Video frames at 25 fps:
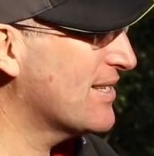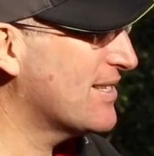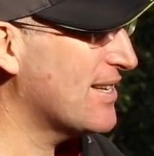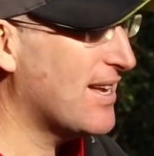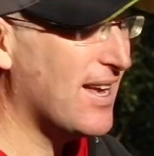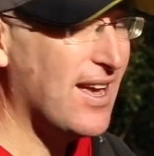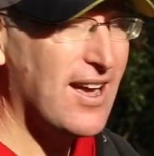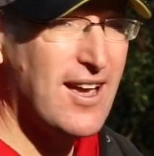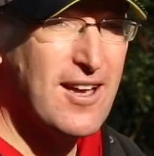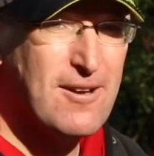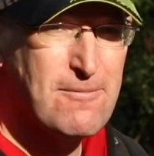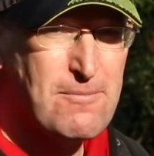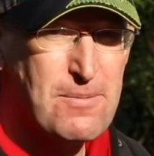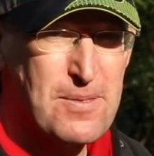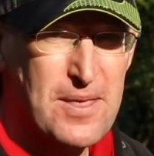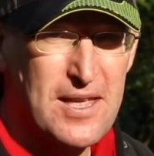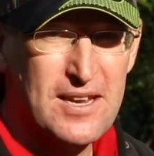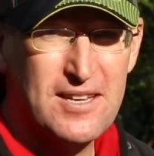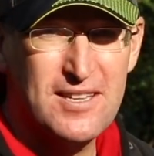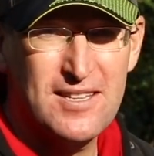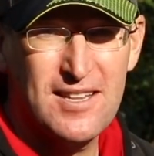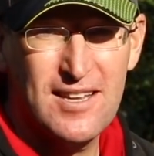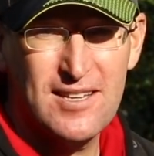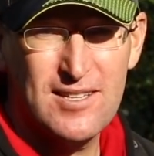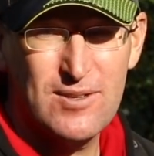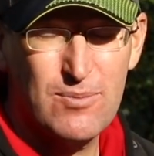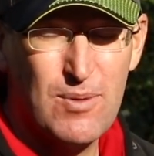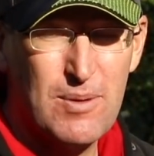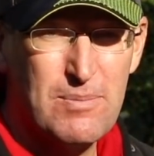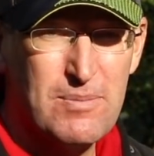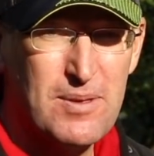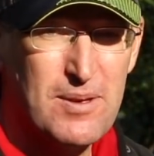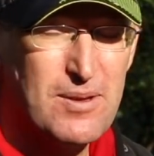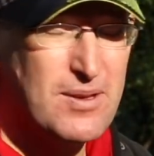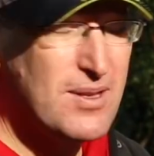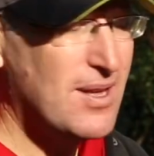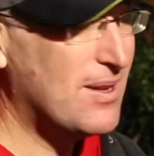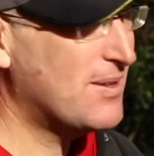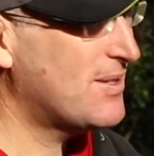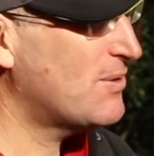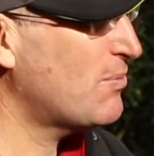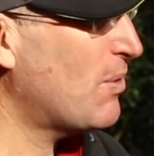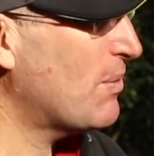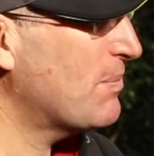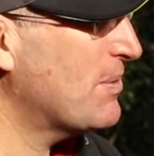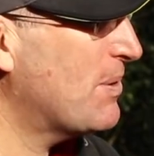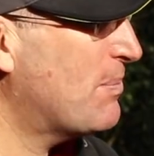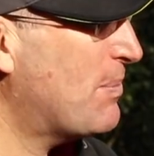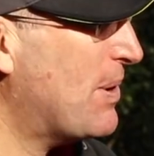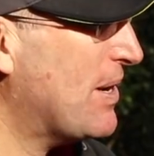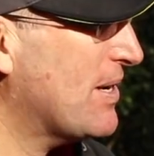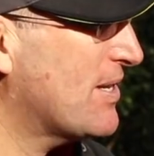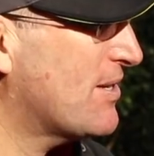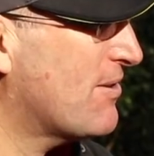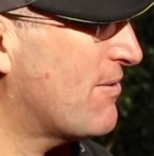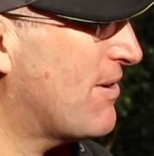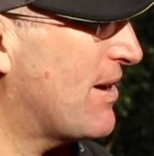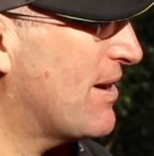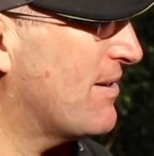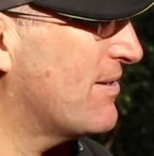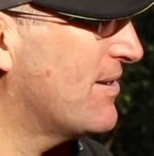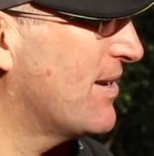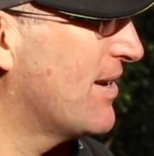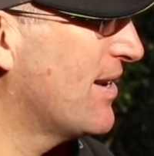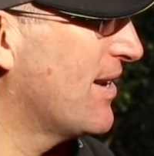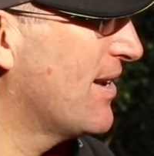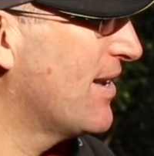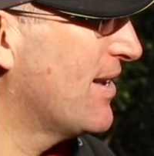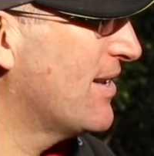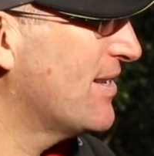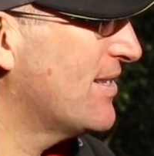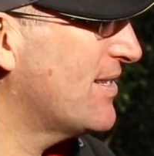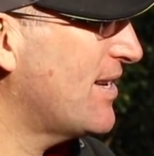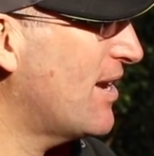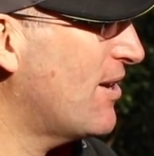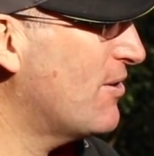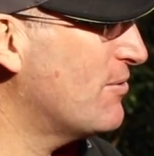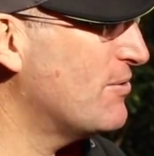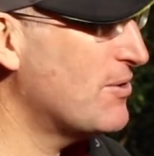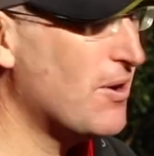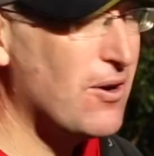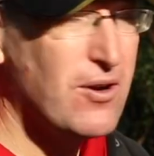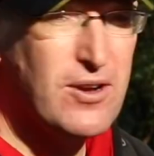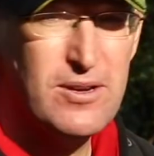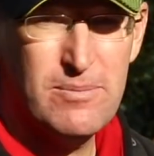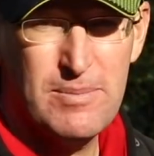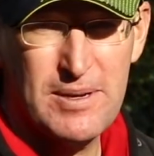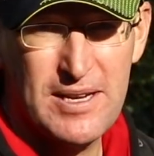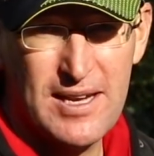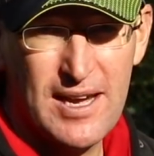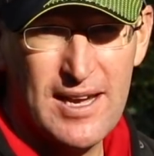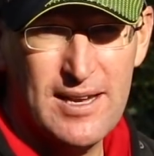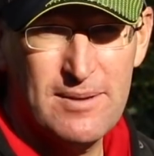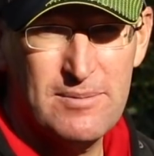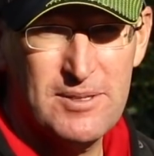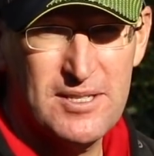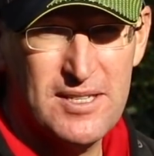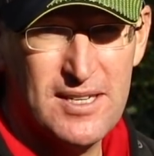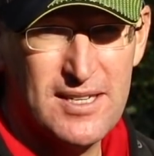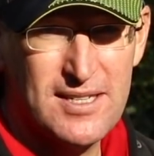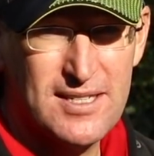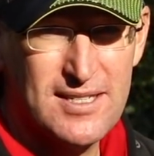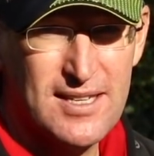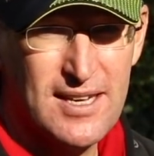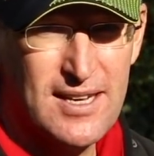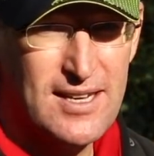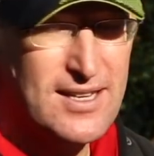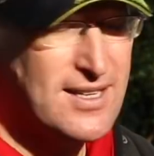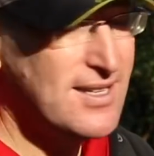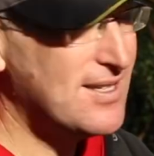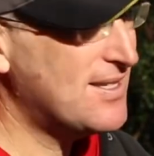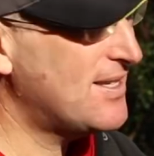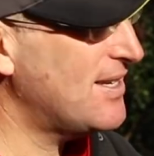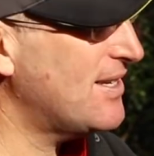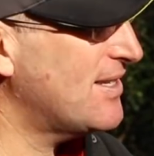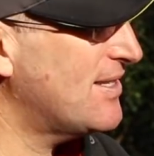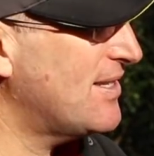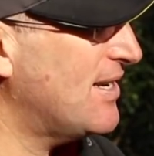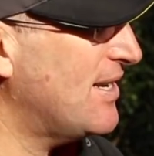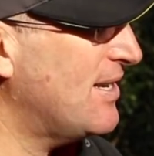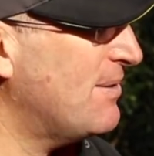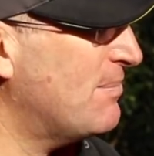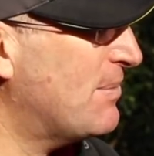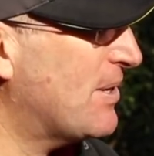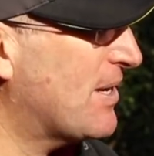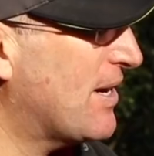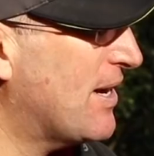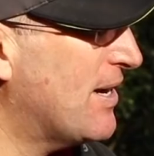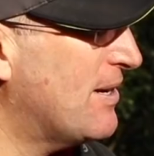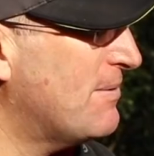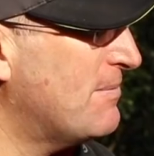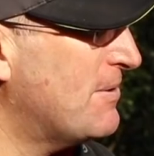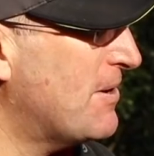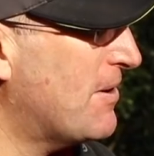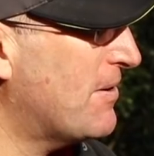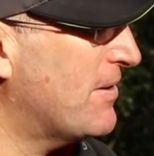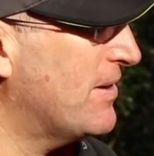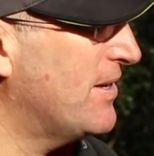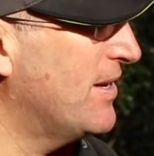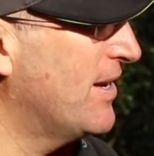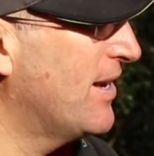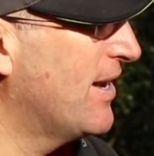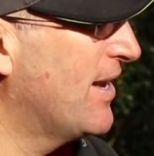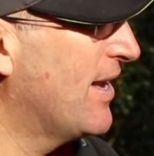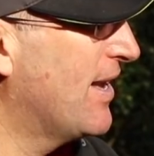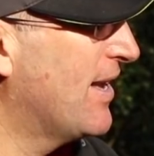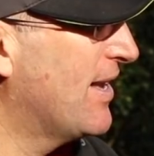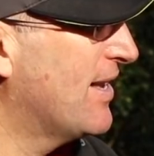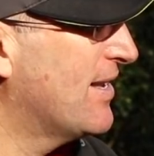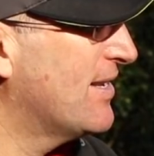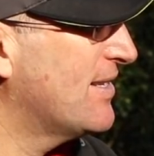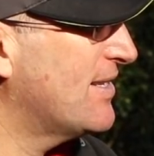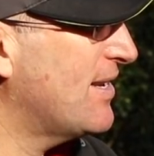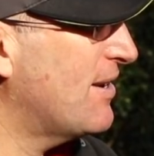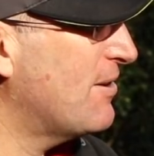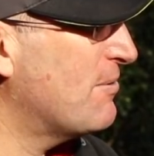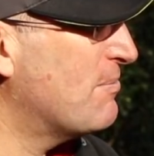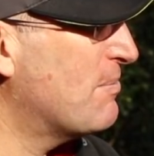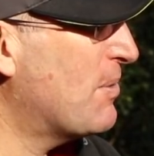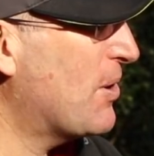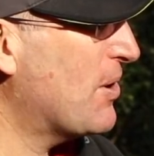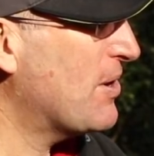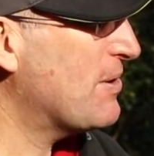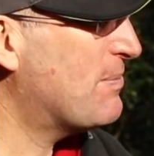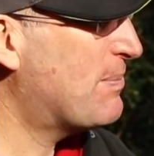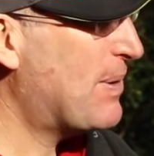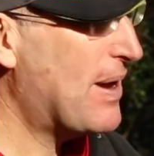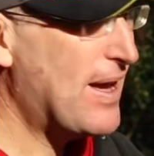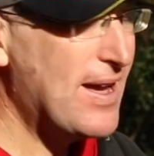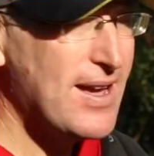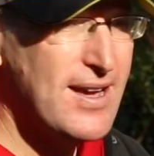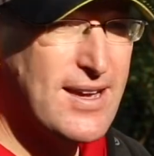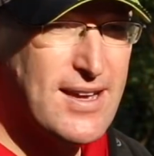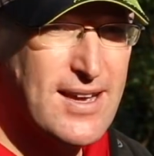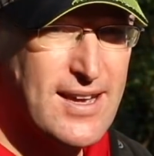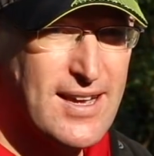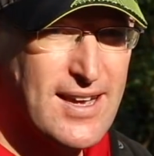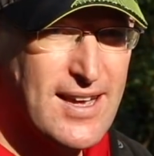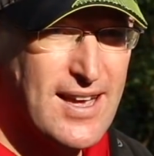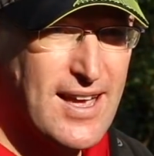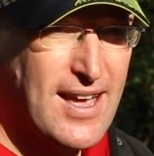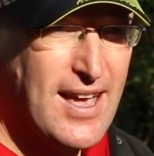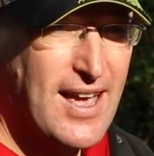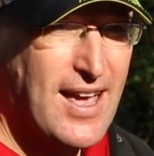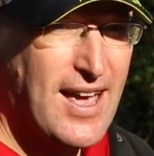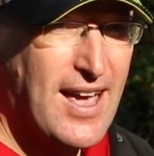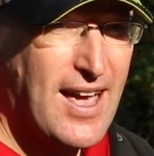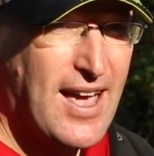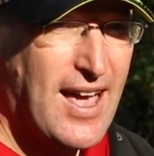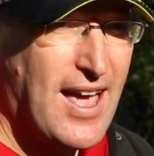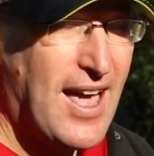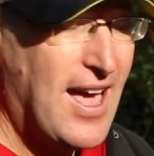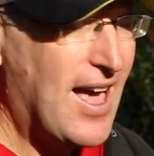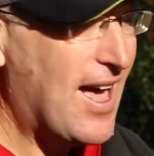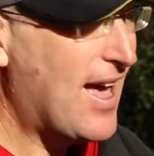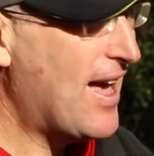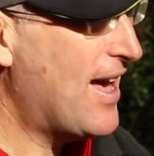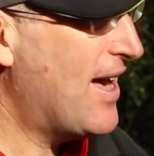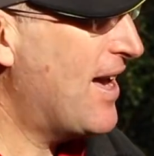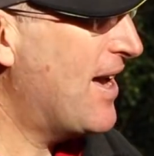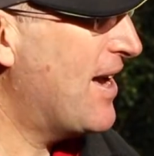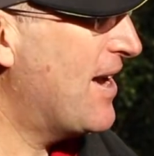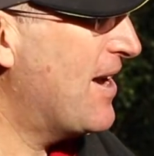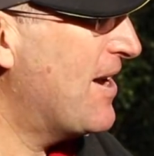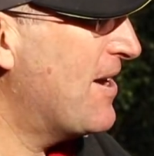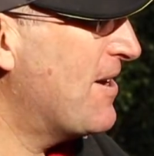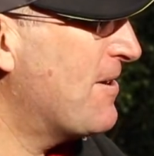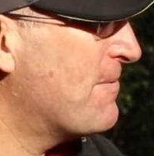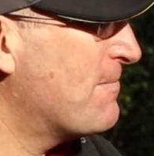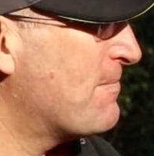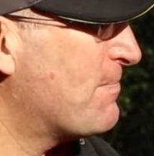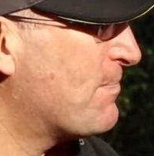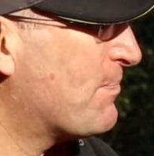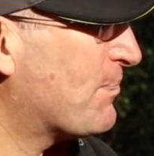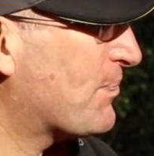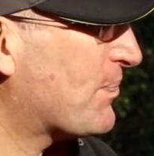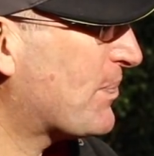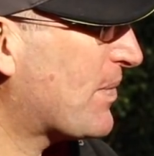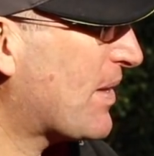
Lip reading: they swapped the pegs around. So 9 became 16 and 16 became 9. So my peg 9